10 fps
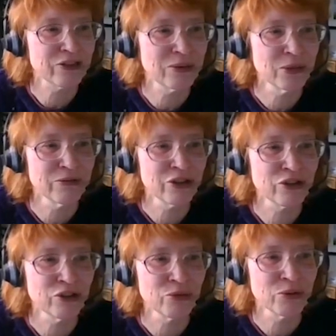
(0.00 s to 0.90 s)
similar
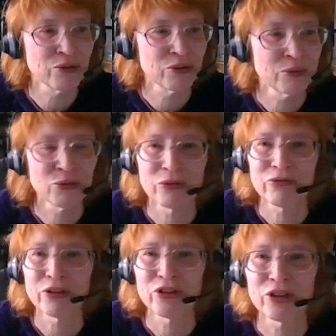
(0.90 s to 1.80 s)
issues with your
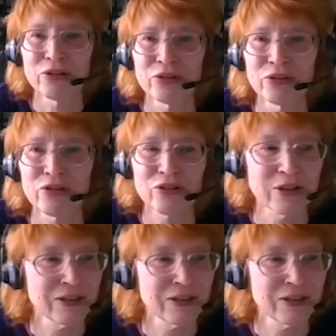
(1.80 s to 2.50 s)
midwifery students?